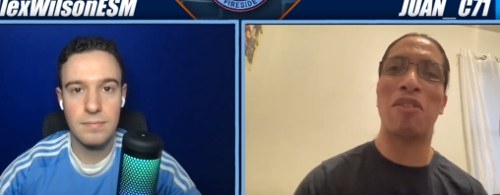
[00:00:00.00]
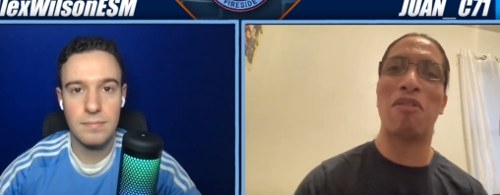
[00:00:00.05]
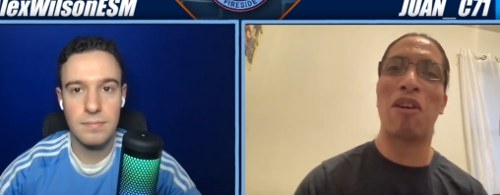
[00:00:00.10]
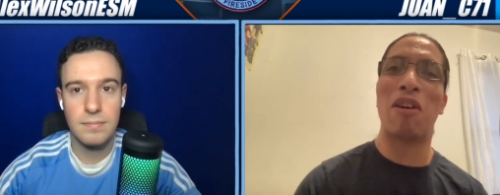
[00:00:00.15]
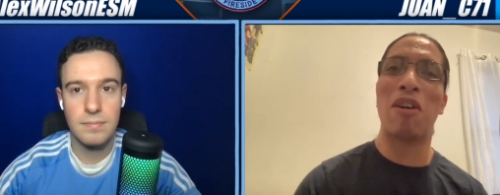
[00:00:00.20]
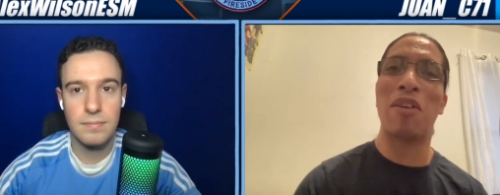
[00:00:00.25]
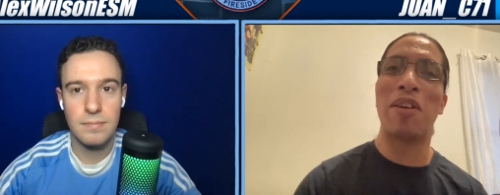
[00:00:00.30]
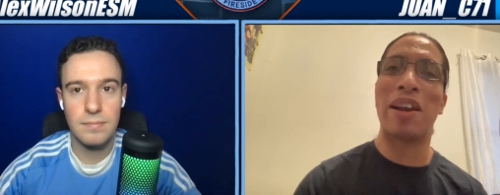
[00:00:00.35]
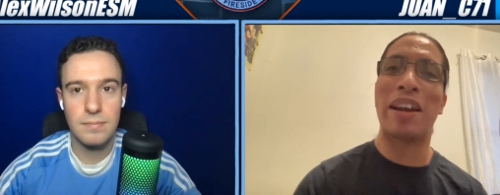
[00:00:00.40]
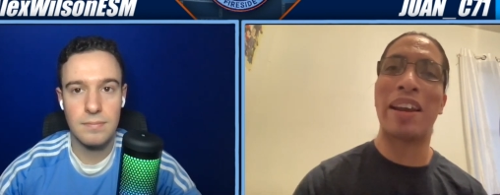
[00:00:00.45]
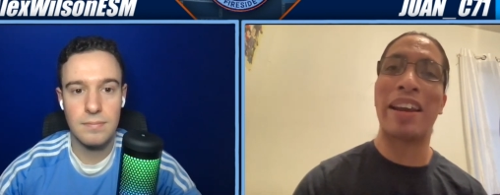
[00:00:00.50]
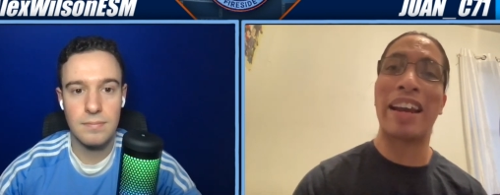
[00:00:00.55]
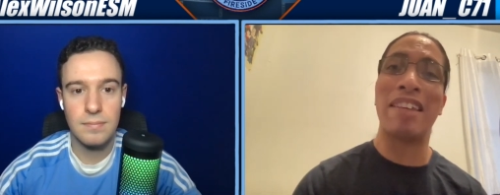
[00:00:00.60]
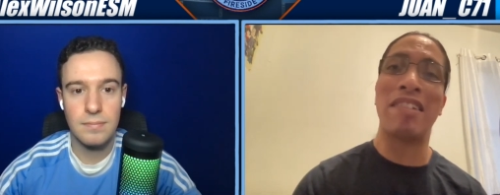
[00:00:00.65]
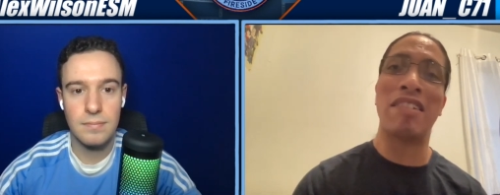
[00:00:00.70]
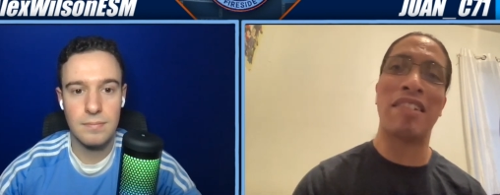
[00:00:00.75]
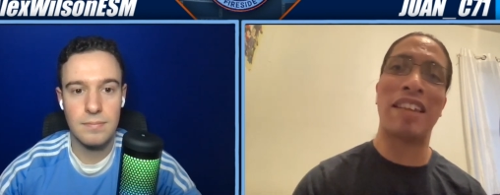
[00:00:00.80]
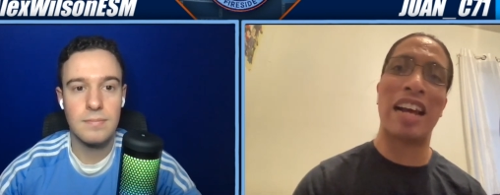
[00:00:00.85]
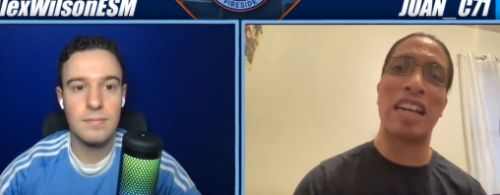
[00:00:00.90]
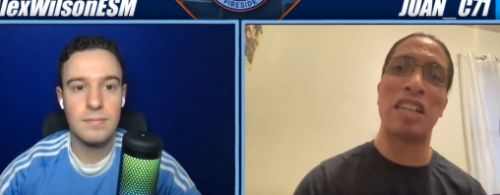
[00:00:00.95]
Speaker 1: And against
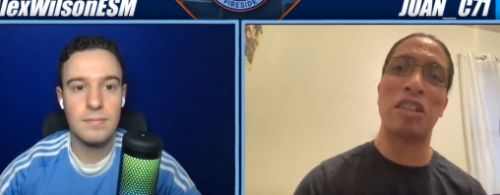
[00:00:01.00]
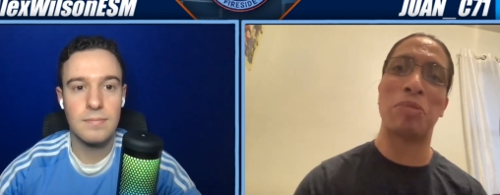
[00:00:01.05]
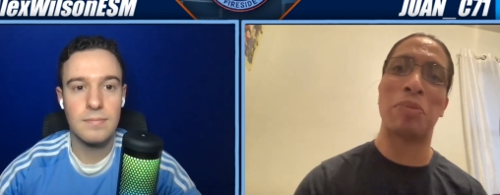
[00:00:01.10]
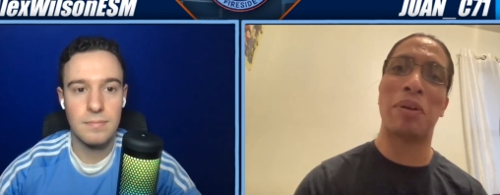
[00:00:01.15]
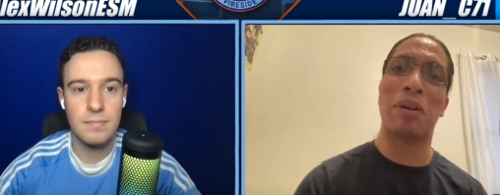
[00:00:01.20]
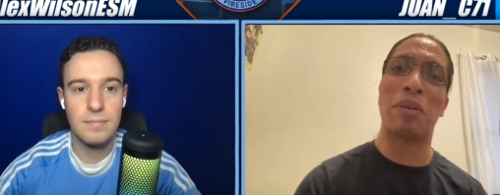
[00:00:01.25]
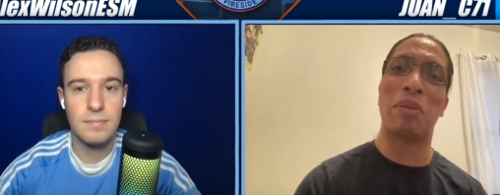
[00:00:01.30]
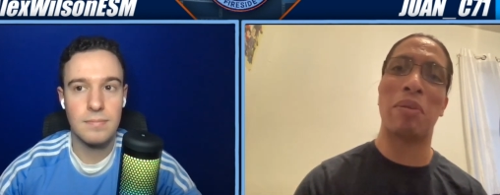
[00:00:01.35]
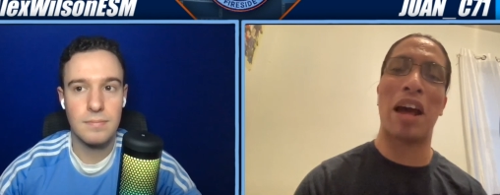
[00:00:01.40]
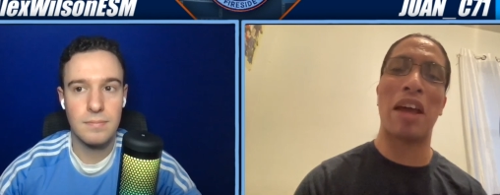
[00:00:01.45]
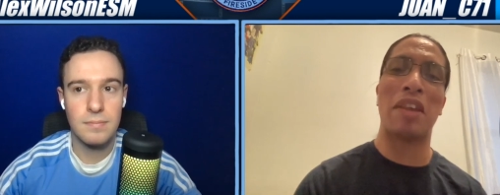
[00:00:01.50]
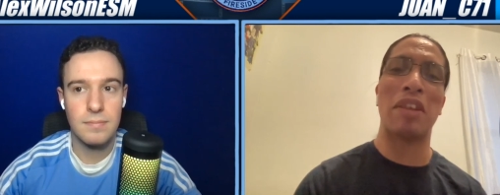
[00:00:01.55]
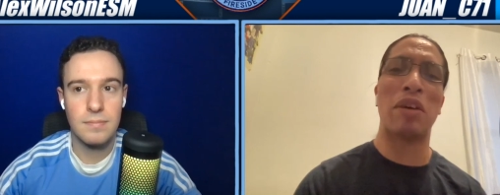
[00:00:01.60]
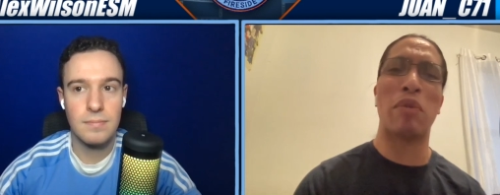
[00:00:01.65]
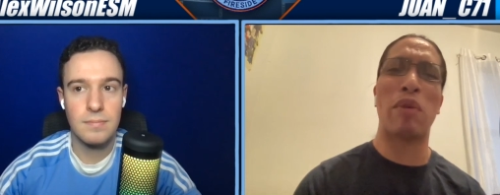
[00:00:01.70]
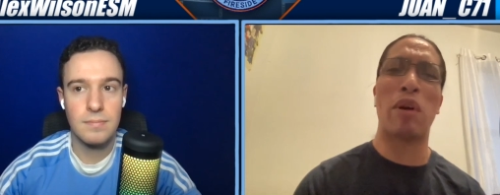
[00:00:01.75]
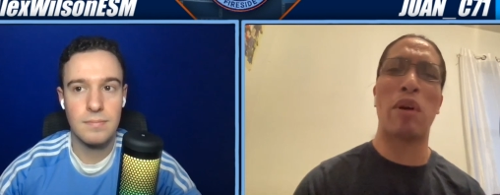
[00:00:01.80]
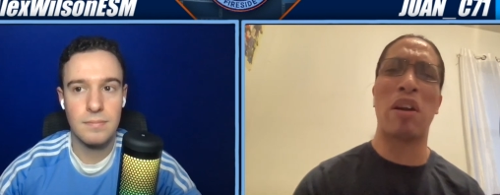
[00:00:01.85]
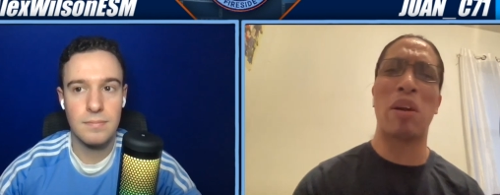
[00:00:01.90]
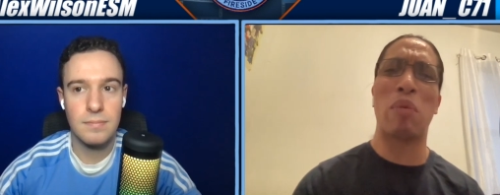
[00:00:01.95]
Nashville, I think we only
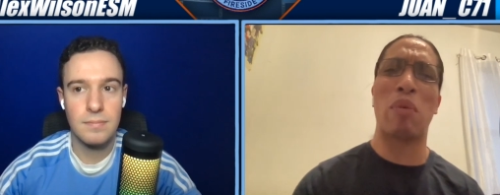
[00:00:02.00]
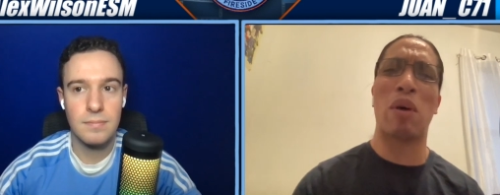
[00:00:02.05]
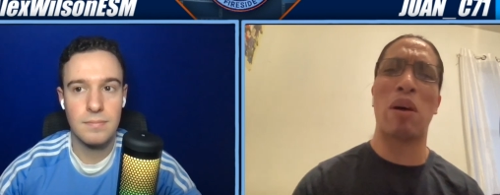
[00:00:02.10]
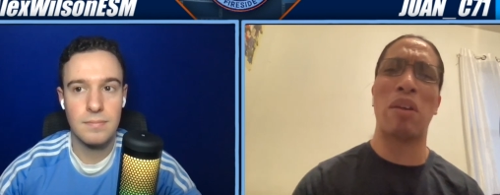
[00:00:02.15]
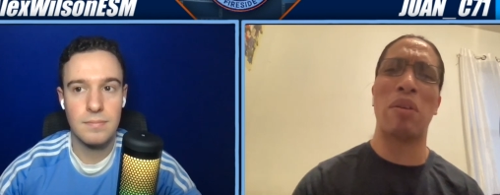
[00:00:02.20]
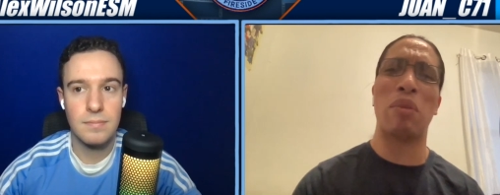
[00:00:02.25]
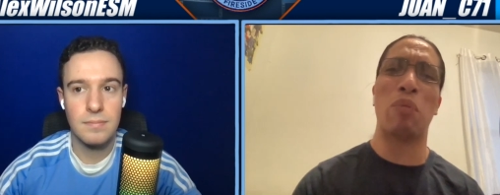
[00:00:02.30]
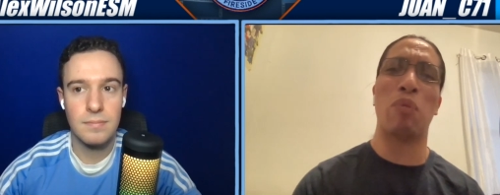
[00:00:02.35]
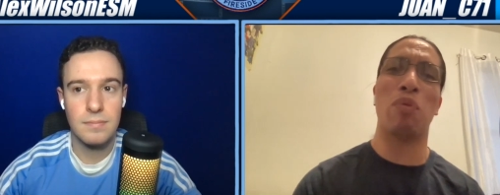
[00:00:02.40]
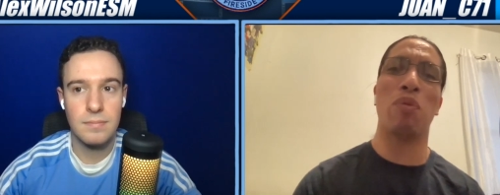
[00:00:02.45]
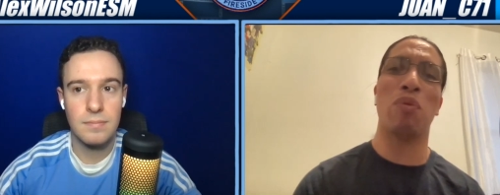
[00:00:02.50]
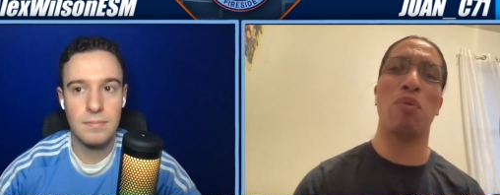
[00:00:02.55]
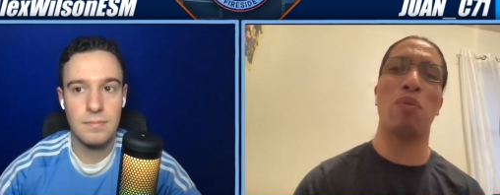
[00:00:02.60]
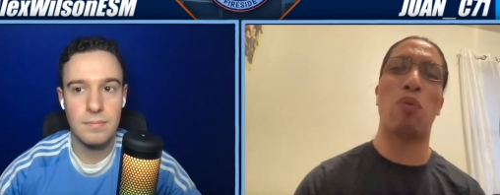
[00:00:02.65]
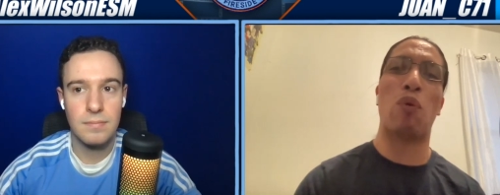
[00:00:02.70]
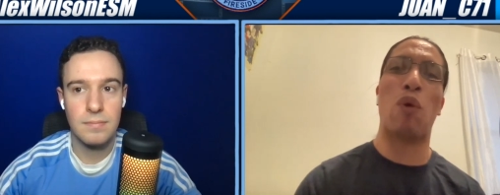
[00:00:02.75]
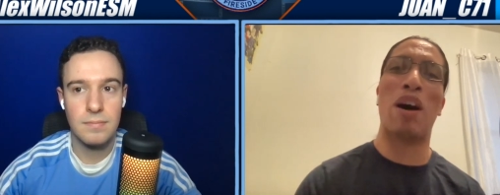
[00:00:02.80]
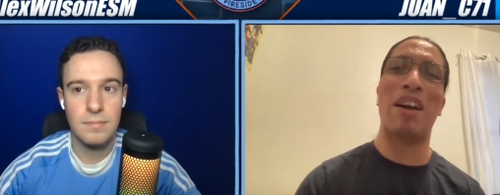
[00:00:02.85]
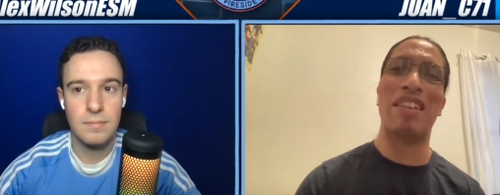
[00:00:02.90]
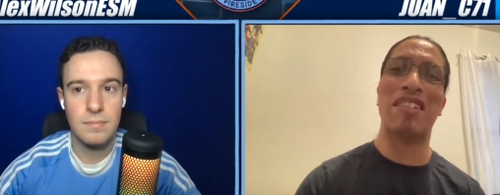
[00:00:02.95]
won
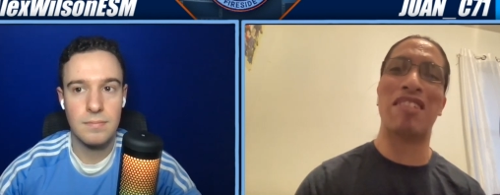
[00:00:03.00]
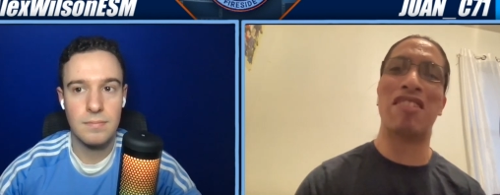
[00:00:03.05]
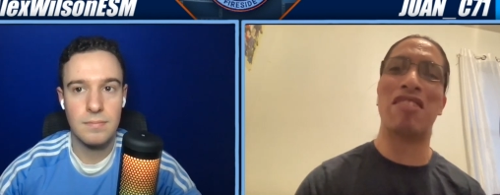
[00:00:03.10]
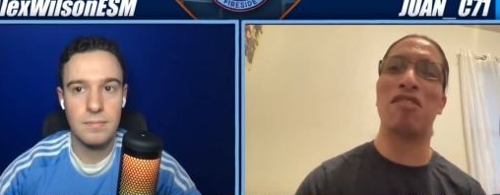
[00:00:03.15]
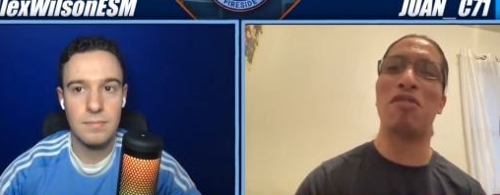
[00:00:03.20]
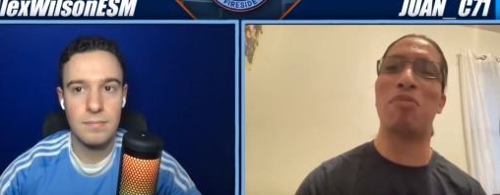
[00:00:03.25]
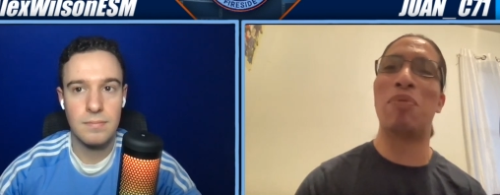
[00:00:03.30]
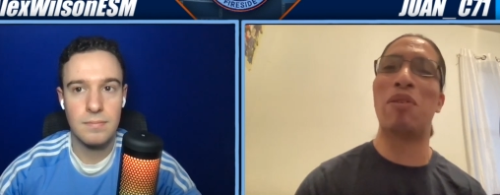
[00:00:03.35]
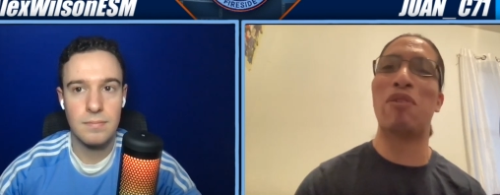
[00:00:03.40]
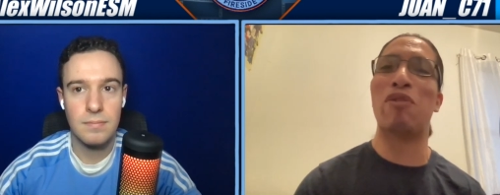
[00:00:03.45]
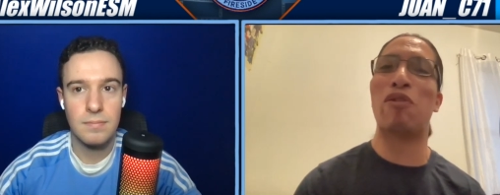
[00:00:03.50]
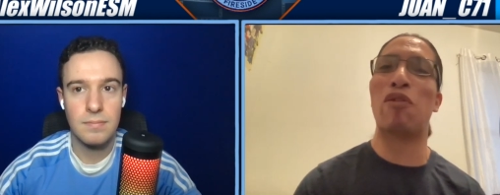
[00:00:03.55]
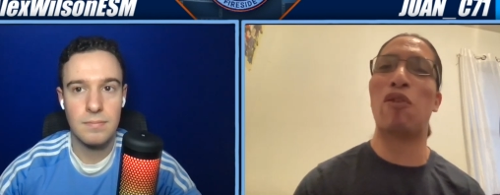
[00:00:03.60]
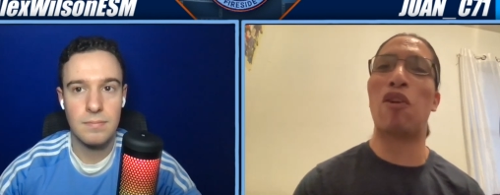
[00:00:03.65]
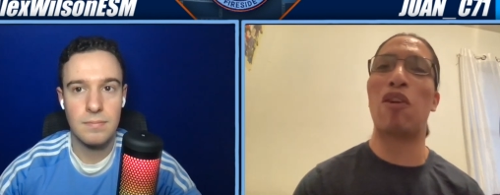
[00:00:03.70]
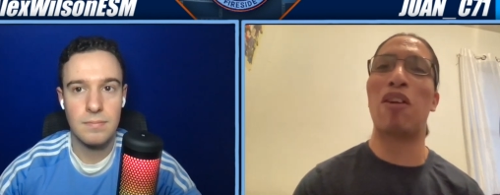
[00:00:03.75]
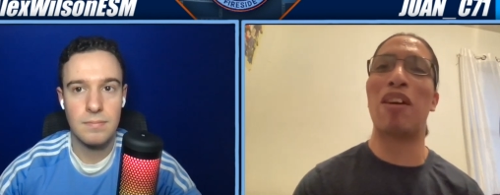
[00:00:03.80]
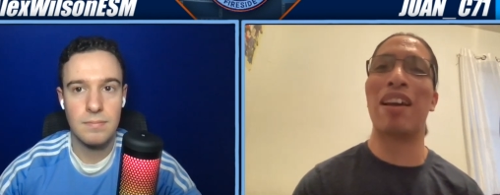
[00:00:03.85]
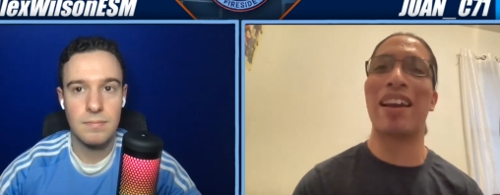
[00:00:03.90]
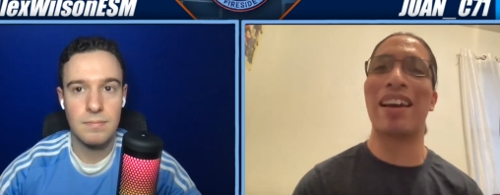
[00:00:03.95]
once before,
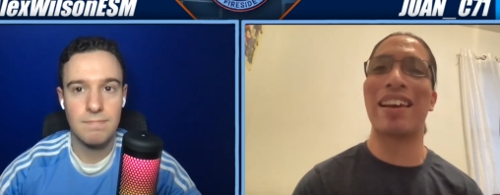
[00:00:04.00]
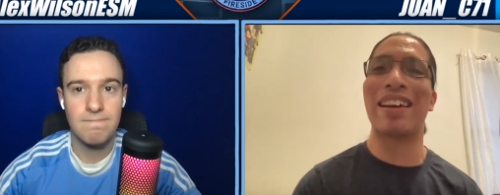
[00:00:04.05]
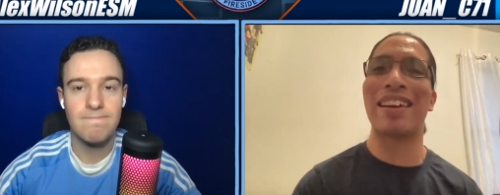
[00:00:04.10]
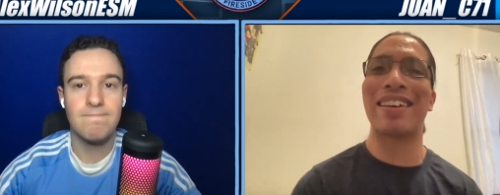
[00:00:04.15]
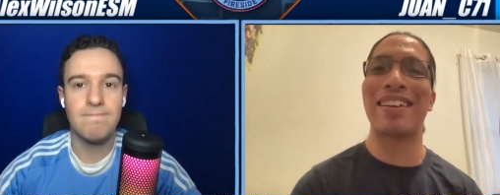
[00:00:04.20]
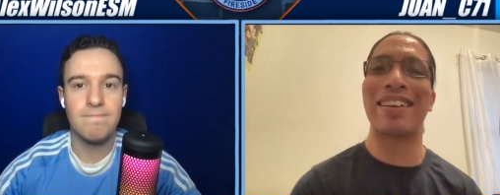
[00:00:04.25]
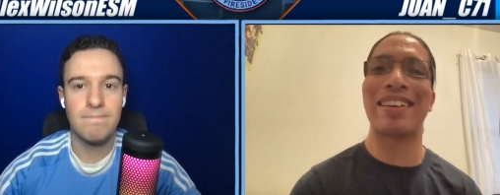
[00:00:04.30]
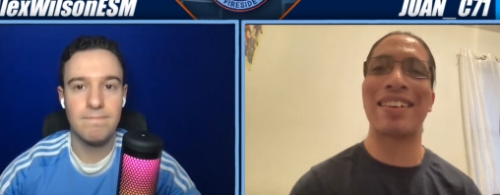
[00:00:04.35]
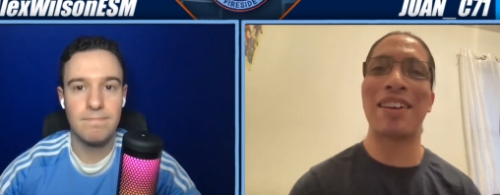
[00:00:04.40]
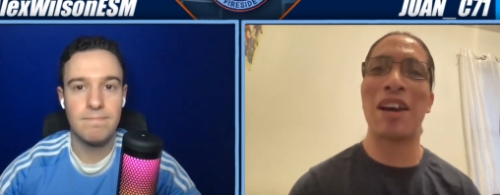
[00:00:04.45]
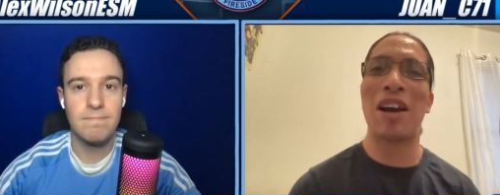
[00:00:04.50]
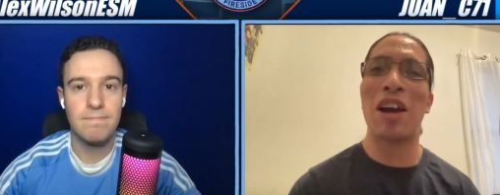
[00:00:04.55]
like mm-hmm.